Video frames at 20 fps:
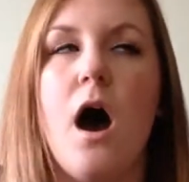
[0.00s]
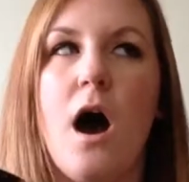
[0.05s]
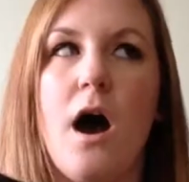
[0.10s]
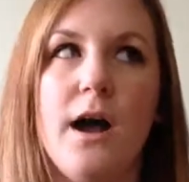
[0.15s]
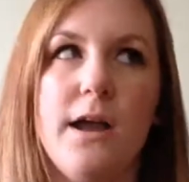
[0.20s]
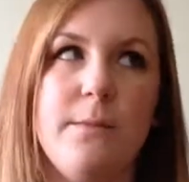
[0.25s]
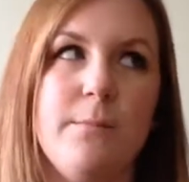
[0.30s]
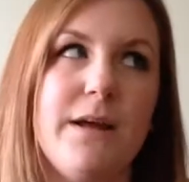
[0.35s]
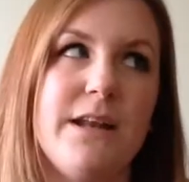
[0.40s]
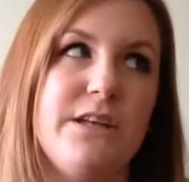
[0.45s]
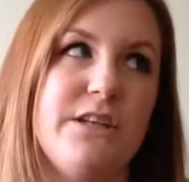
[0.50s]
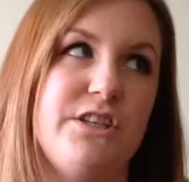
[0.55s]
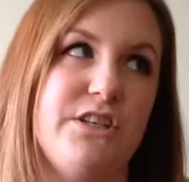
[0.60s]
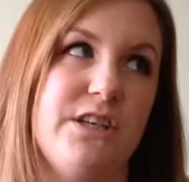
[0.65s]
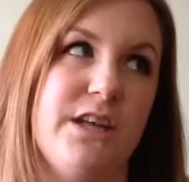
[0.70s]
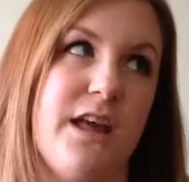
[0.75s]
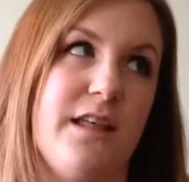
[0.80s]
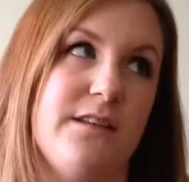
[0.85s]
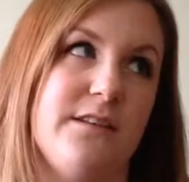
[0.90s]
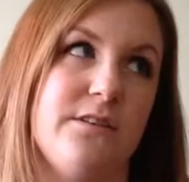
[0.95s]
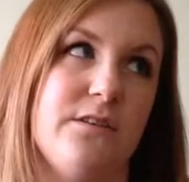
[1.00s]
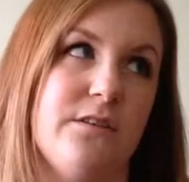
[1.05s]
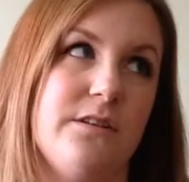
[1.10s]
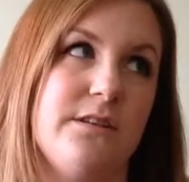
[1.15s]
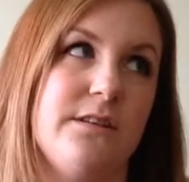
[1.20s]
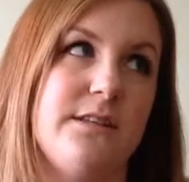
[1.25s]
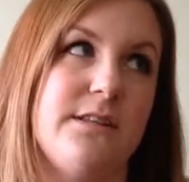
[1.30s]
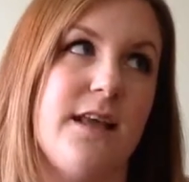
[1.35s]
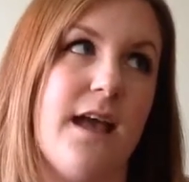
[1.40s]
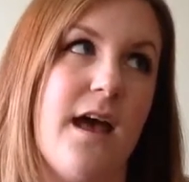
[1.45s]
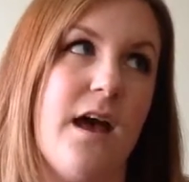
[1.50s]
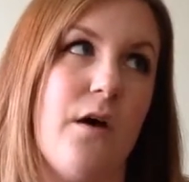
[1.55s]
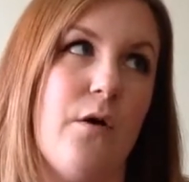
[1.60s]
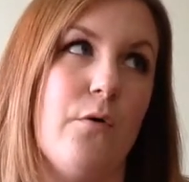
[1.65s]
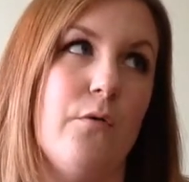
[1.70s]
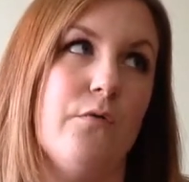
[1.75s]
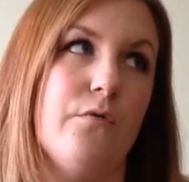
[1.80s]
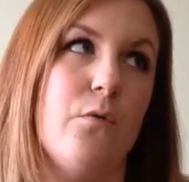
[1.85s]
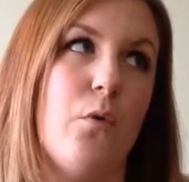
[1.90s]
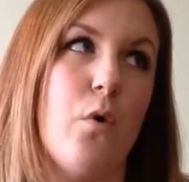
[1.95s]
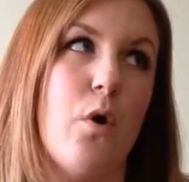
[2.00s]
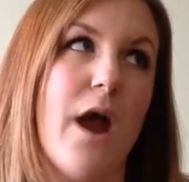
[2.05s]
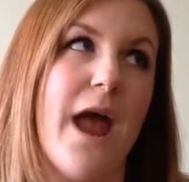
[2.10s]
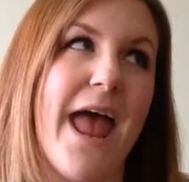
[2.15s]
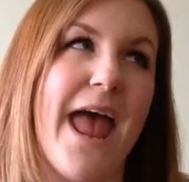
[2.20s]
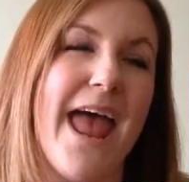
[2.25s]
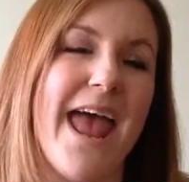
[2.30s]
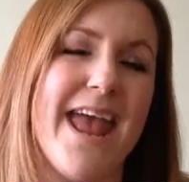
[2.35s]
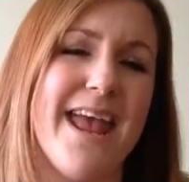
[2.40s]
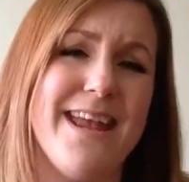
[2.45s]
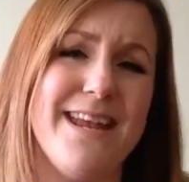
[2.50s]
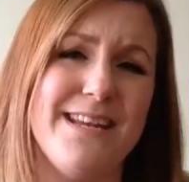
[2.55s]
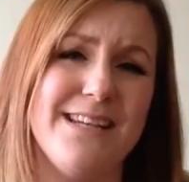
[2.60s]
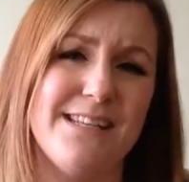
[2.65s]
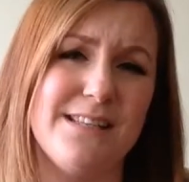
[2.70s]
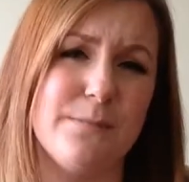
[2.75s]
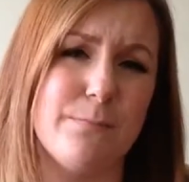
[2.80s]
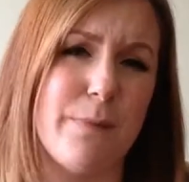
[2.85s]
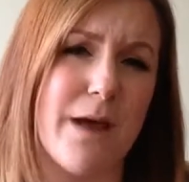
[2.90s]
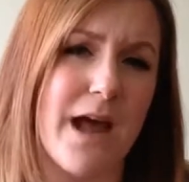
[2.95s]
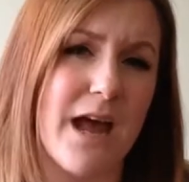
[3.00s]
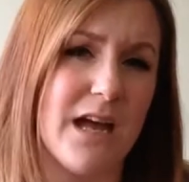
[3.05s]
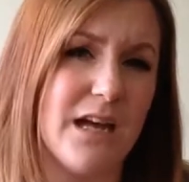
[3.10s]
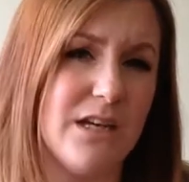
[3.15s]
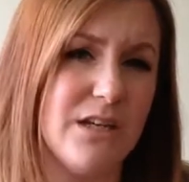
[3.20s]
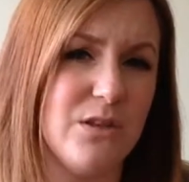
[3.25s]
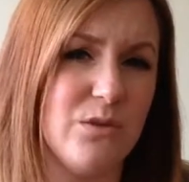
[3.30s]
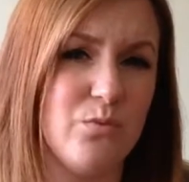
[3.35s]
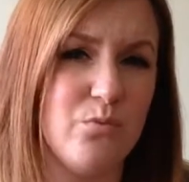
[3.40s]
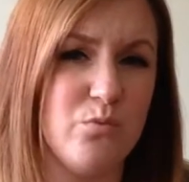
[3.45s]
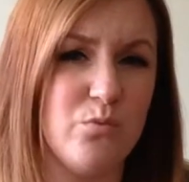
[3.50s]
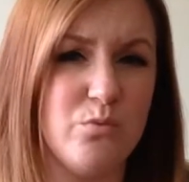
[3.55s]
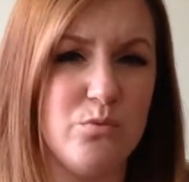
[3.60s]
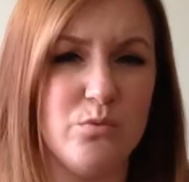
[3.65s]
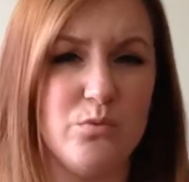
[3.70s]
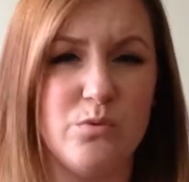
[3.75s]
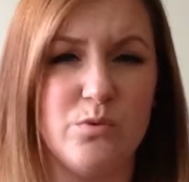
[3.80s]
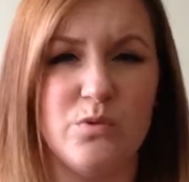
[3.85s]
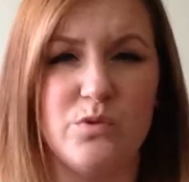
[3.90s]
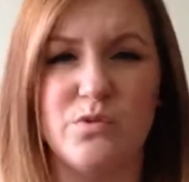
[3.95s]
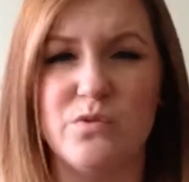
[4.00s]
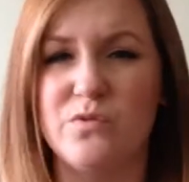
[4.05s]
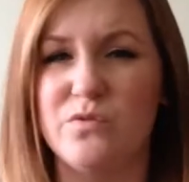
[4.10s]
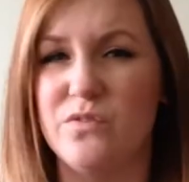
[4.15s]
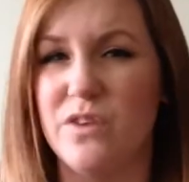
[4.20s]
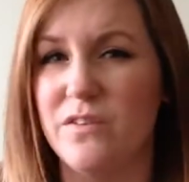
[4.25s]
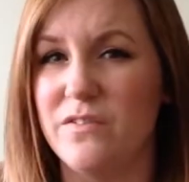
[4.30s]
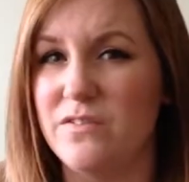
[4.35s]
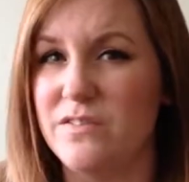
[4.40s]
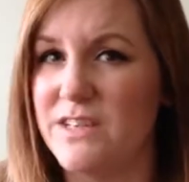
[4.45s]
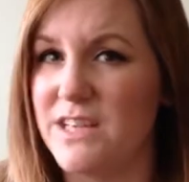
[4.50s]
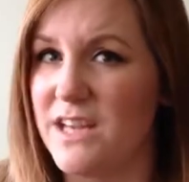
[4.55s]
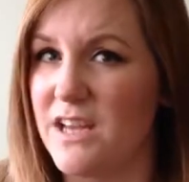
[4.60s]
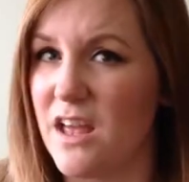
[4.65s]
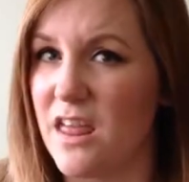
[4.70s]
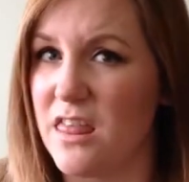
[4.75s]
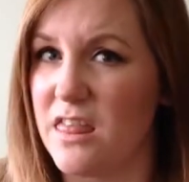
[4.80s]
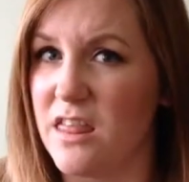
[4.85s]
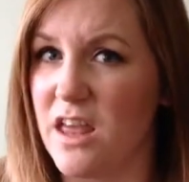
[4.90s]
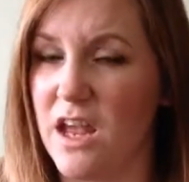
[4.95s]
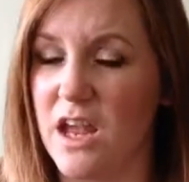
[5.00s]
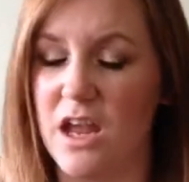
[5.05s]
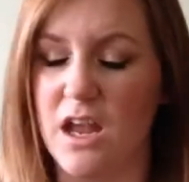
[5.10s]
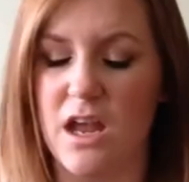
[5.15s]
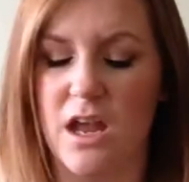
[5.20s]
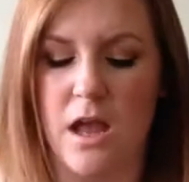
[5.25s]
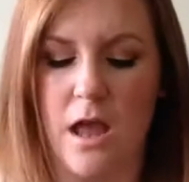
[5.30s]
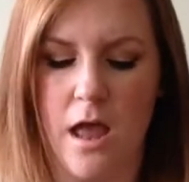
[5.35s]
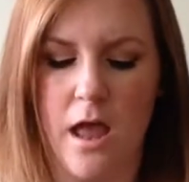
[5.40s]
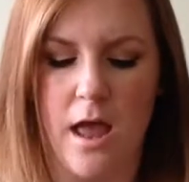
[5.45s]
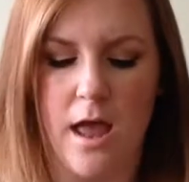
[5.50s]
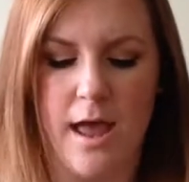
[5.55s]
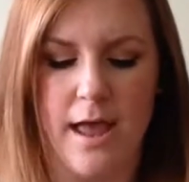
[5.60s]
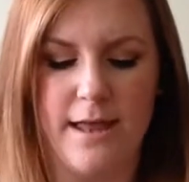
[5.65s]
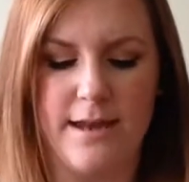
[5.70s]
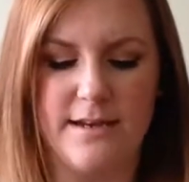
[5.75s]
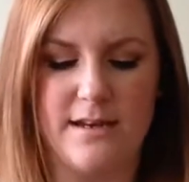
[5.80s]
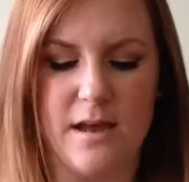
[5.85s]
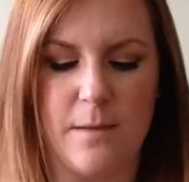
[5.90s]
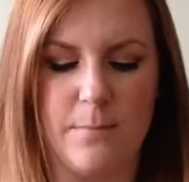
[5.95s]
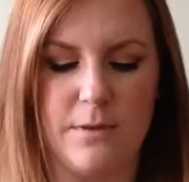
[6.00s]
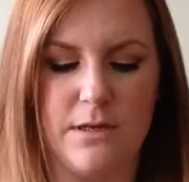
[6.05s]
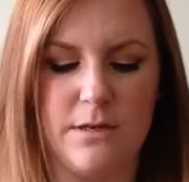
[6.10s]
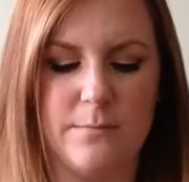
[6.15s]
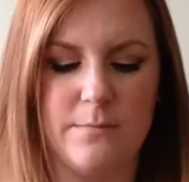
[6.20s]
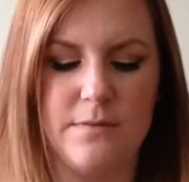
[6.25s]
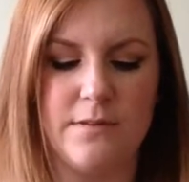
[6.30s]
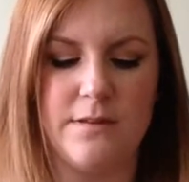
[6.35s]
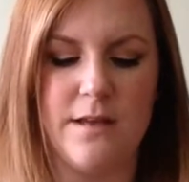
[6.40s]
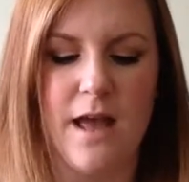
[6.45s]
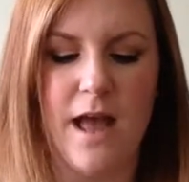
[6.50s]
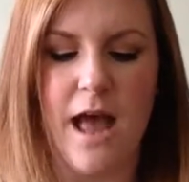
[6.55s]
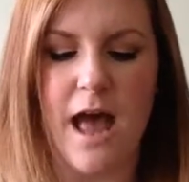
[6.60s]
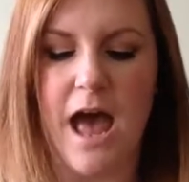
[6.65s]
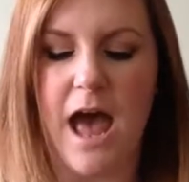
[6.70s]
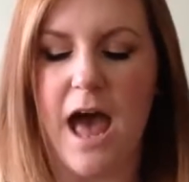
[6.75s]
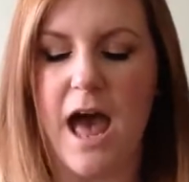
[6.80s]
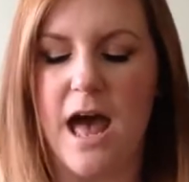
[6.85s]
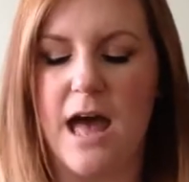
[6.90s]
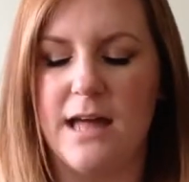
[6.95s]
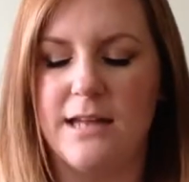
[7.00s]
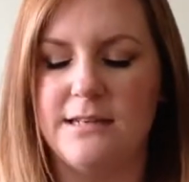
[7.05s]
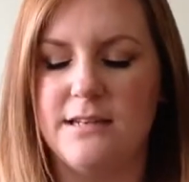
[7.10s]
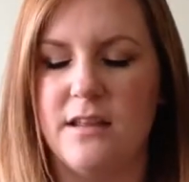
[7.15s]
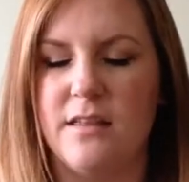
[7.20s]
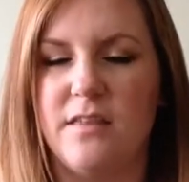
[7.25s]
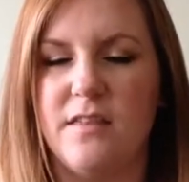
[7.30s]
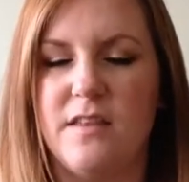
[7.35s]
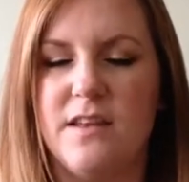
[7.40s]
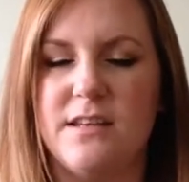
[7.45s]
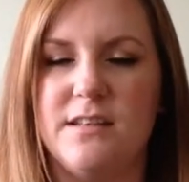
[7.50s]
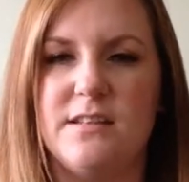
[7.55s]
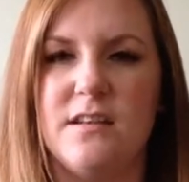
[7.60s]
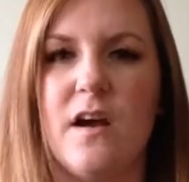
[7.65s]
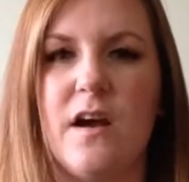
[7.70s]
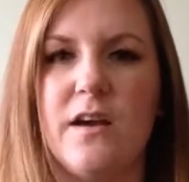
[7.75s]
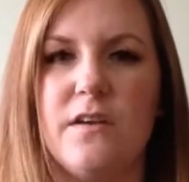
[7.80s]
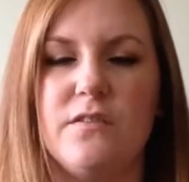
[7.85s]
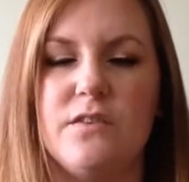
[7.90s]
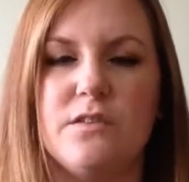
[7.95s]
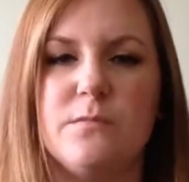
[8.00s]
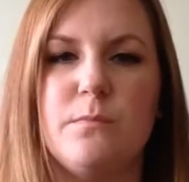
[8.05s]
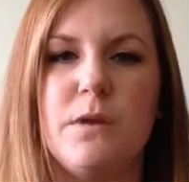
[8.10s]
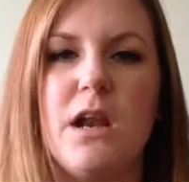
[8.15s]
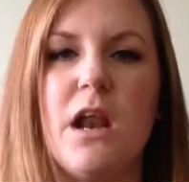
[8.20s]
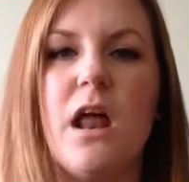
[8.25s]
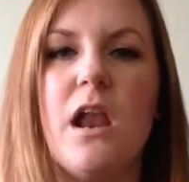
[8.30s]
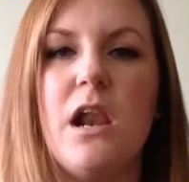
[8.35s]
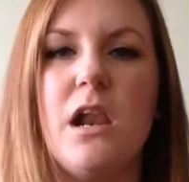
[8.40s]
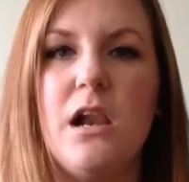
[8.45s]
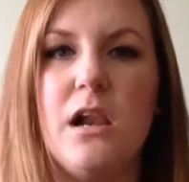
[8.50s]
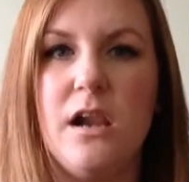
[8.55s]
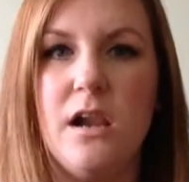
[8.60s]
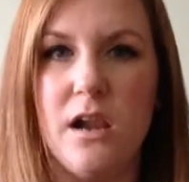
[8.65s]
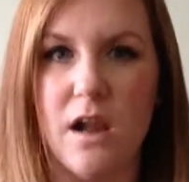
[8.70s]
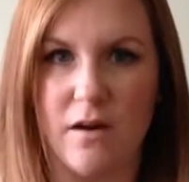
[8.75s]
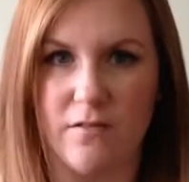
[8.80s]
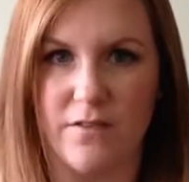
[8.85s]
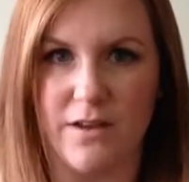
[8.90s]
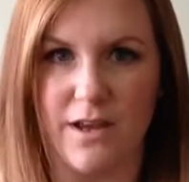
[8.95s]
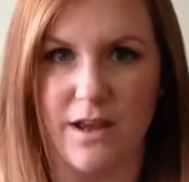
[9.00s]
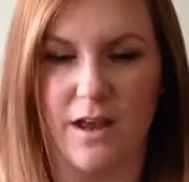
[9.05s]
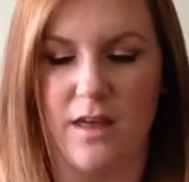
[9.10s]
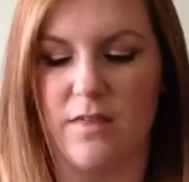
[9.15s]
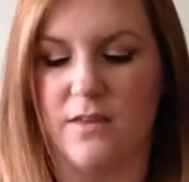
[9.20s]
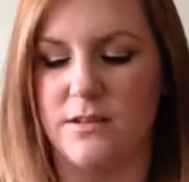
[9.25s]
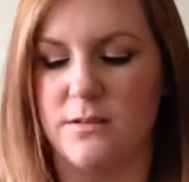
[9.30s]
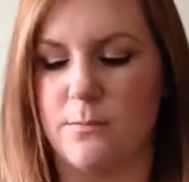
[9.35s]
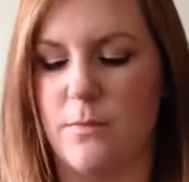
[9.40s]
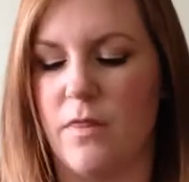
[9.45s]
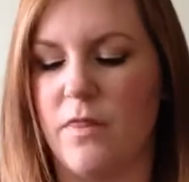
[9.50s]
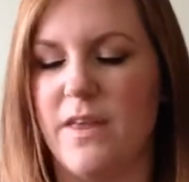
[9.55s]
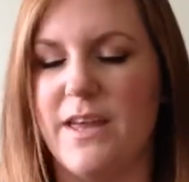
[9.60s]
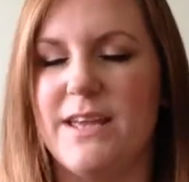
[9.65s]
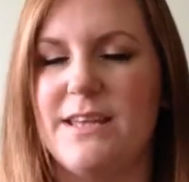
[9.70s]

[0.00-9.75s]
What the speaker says: I managed to get this on sale for £8.50 I think in Debenhams, and this I've just been loving this month.